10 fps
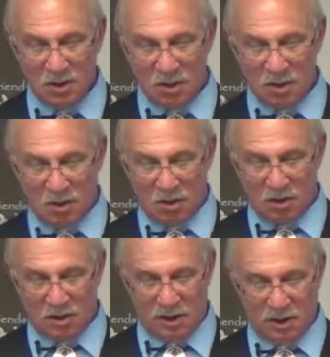who
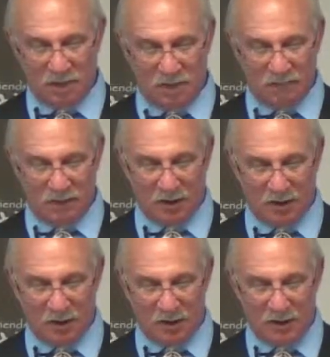are in need of
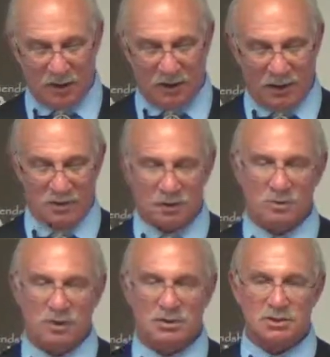help and to
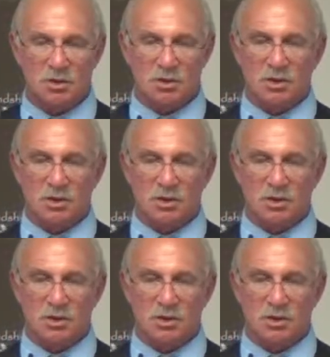restore